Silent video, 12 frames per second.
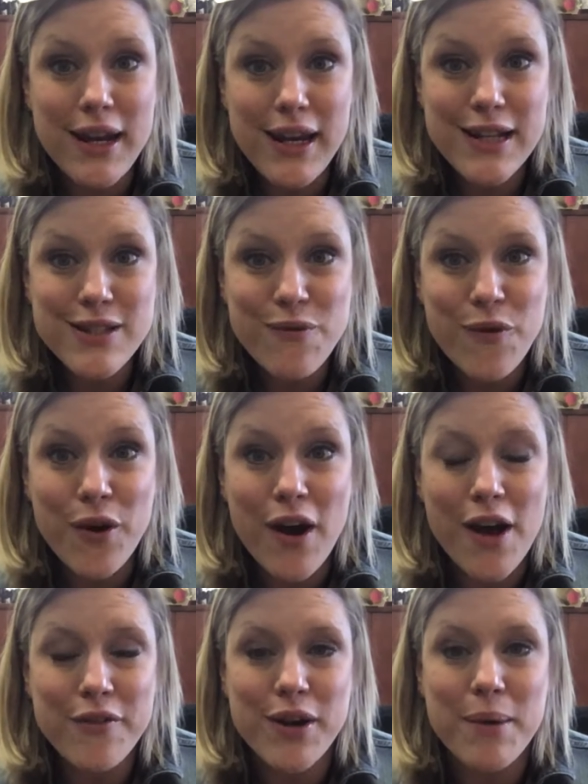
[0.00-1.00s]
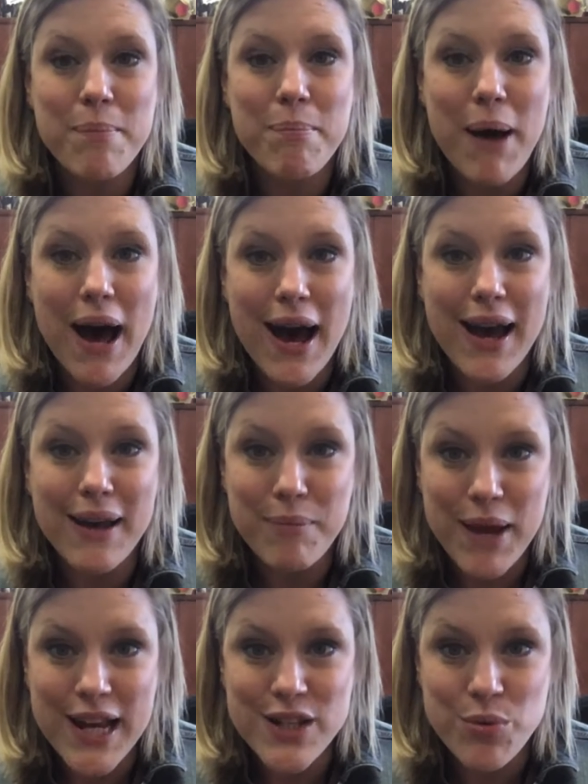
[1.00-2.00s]
to get to 400 by
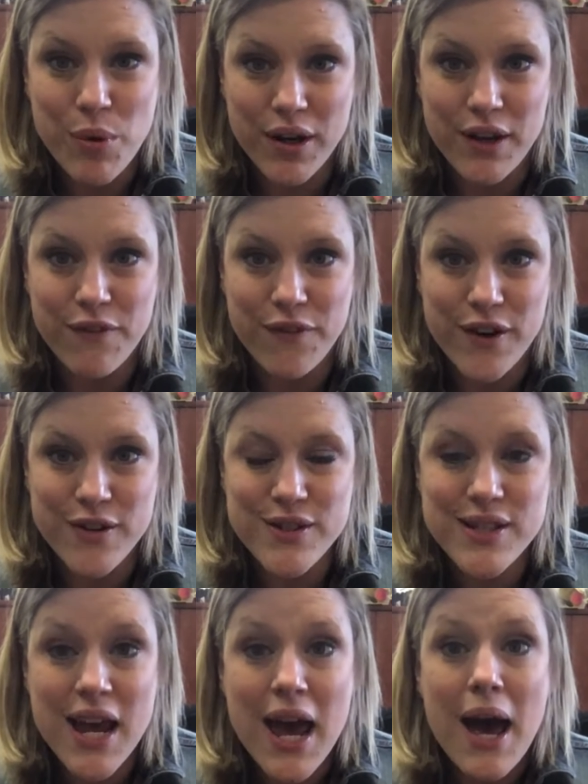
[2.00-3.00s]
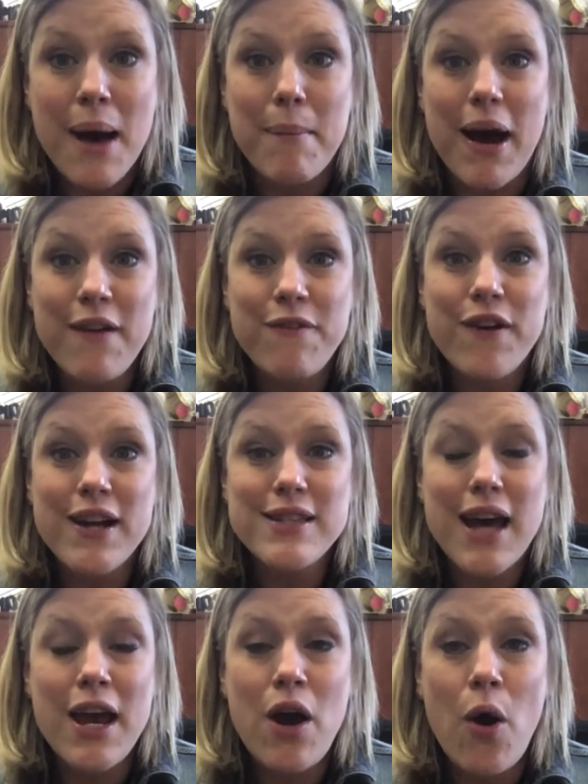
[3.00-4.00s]
May 21st. My friends,
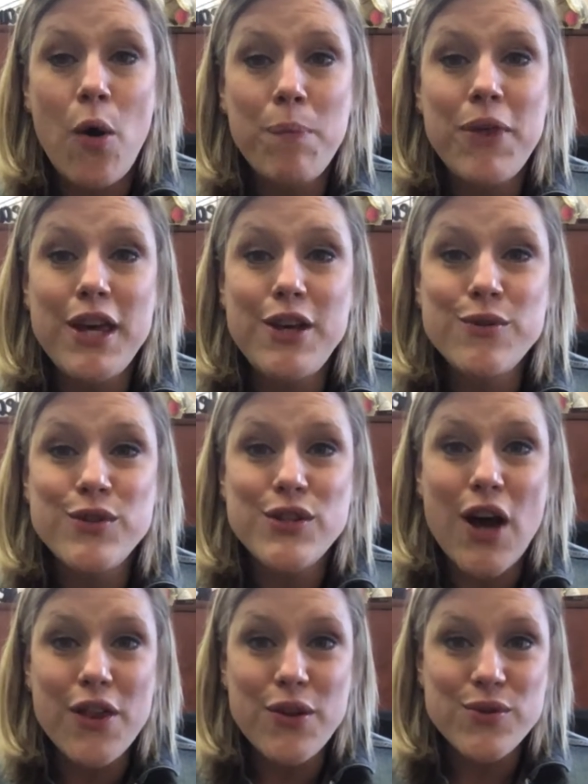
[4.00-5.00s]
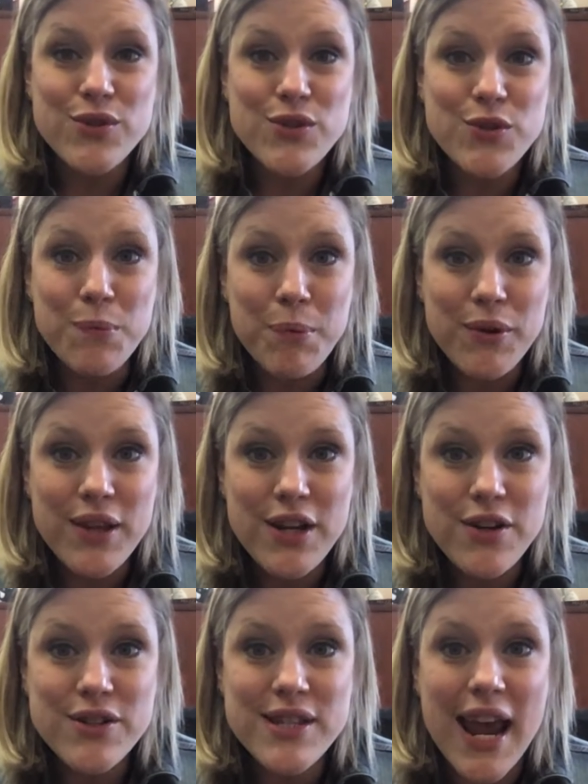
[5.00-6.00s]
I hope that you saw those super
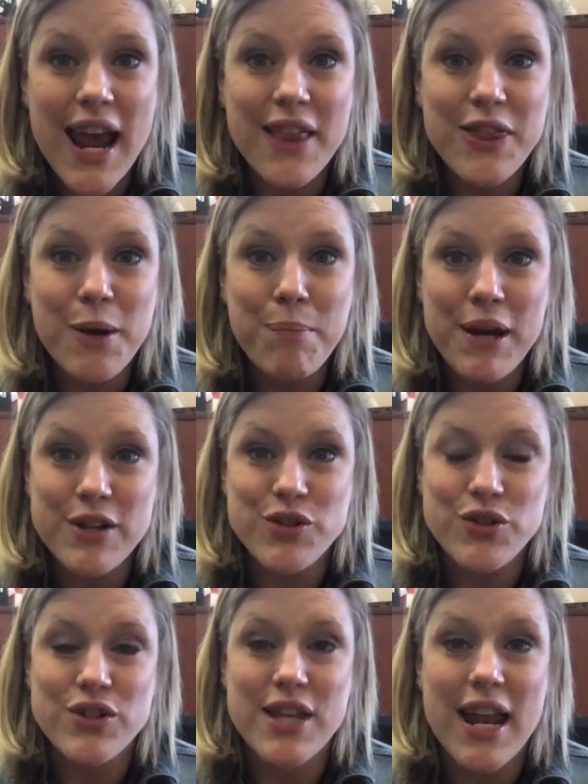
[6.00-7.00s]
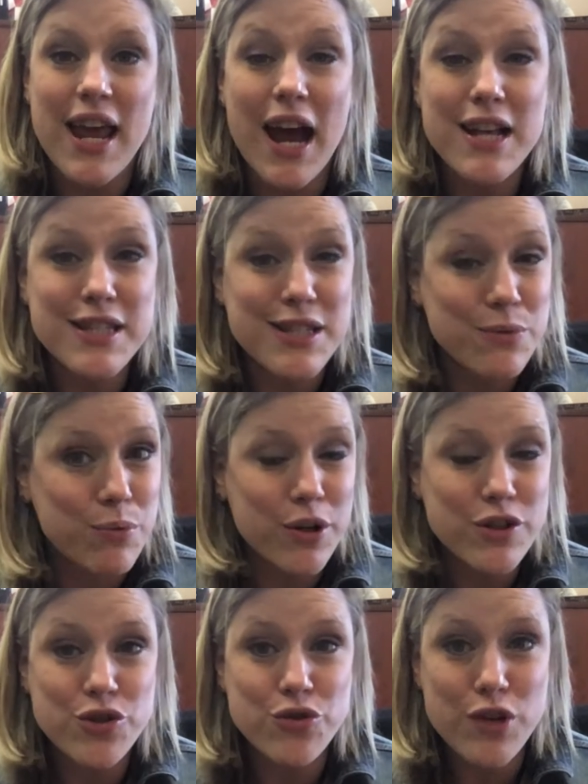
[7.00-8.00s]
leaders and their pictures that were
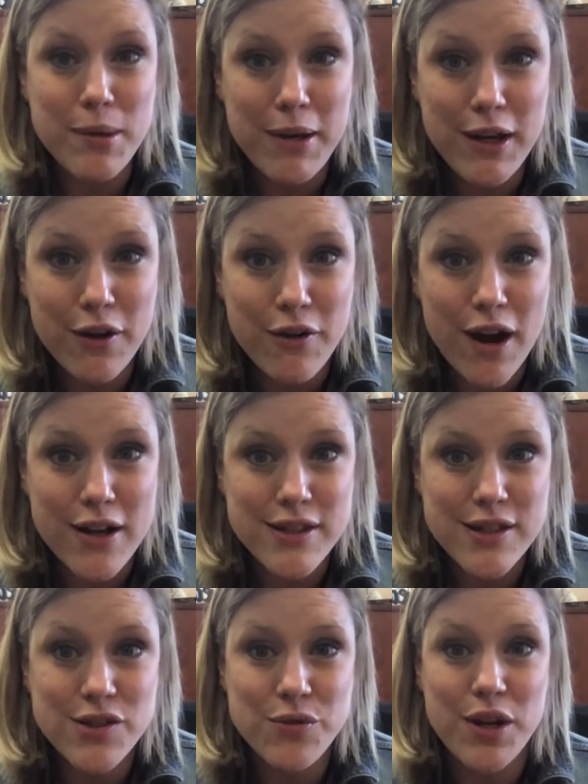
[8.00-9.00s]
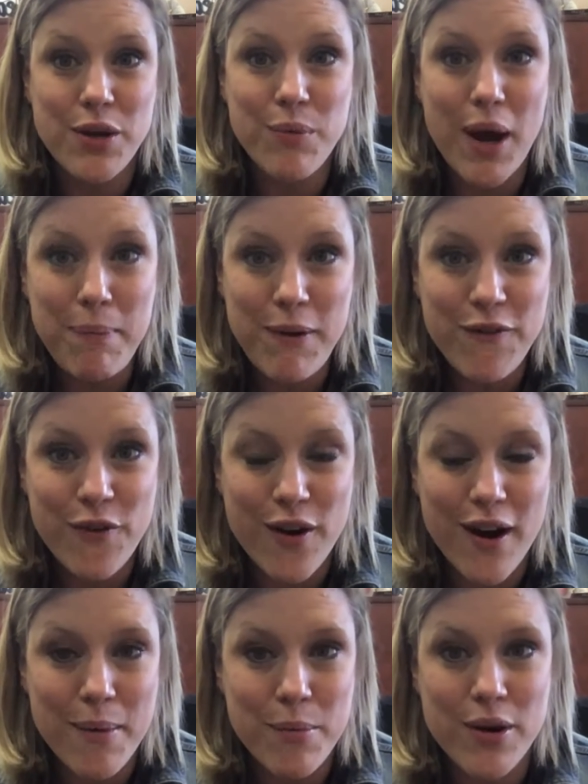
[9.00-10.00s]
streaming across the screen right before
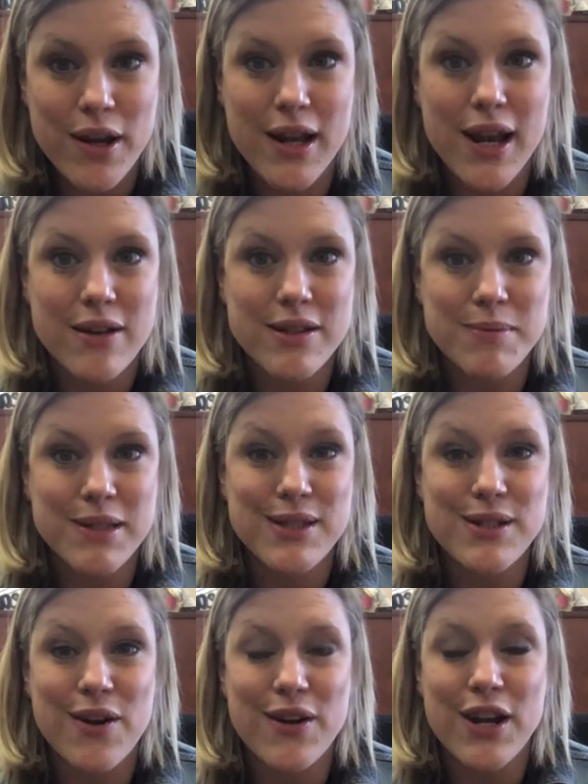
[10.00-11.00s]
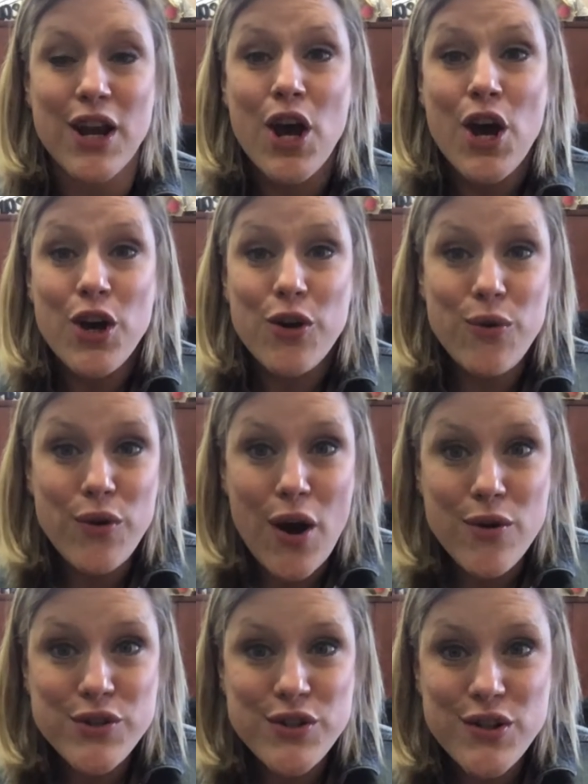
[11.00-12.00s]
our morning announcement started.
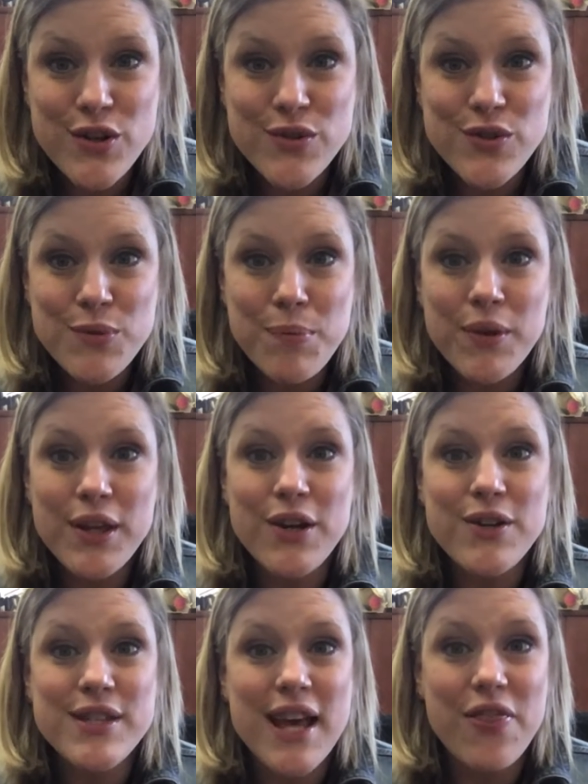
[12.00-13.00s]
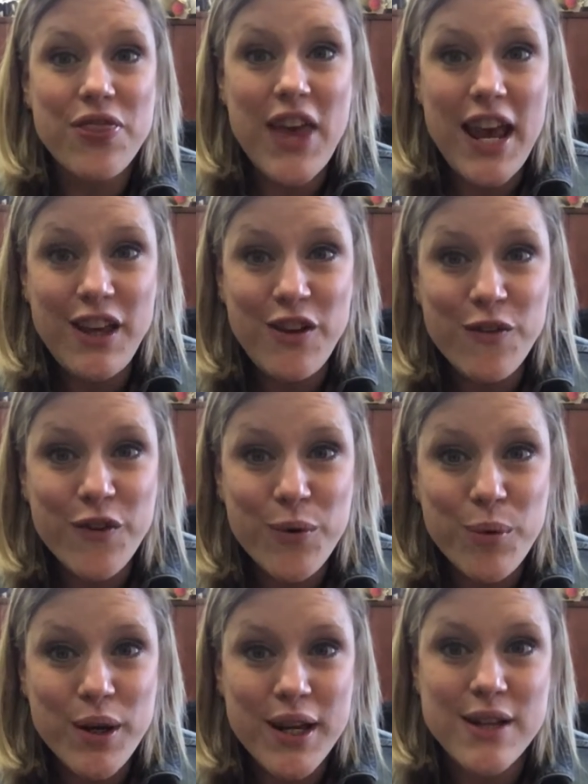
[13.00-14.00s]
Kudos to those super leaders, and thank you for
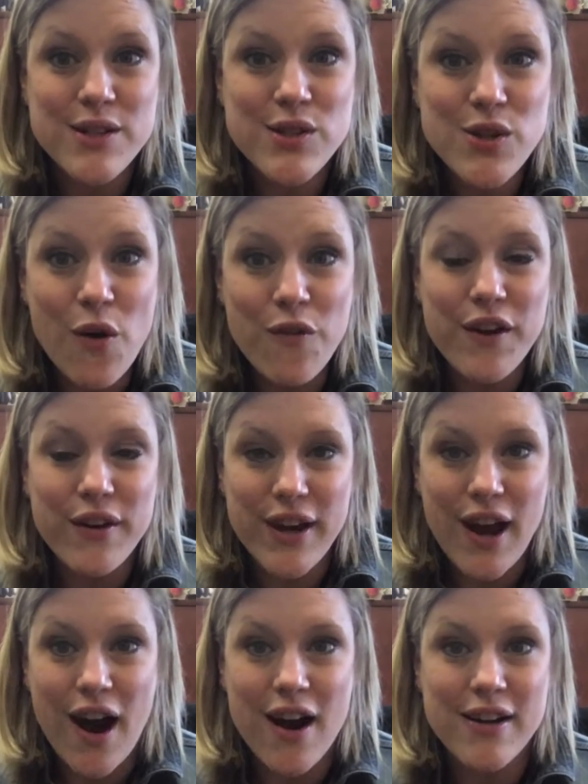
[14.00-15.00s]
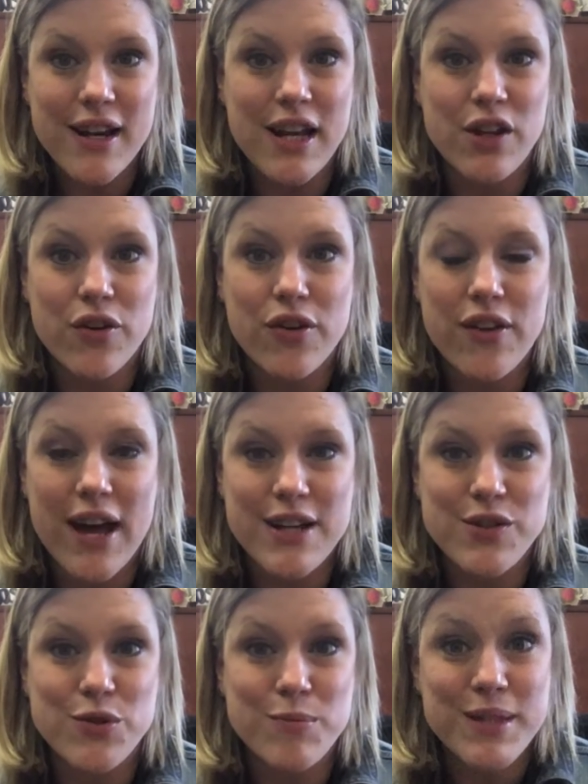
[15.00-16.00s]
working so very hard in your
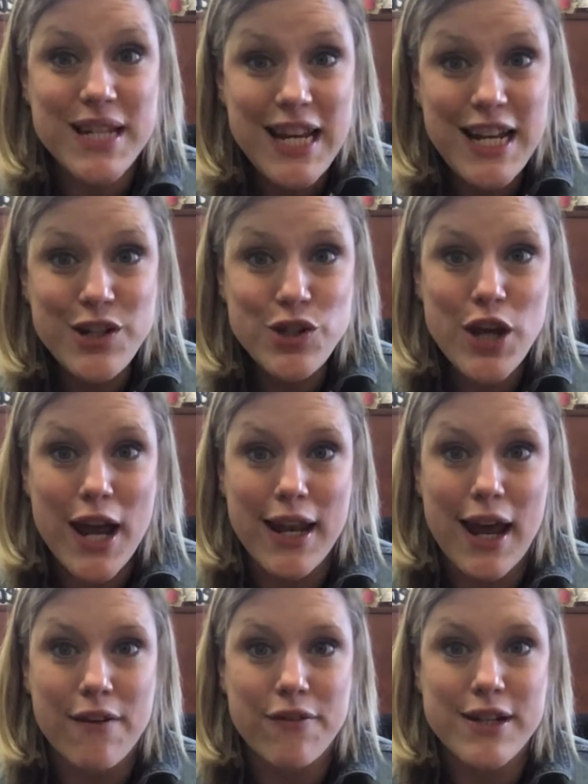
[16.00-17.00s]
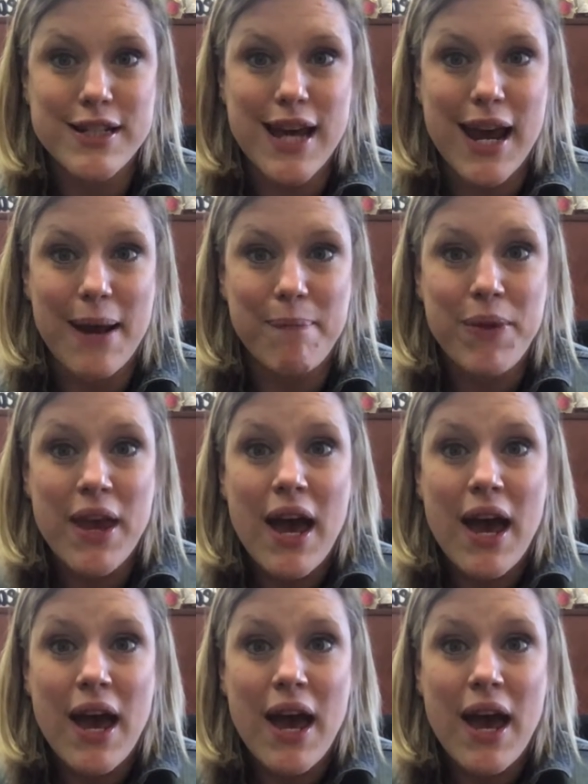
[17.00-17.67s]
classrooms each and every day.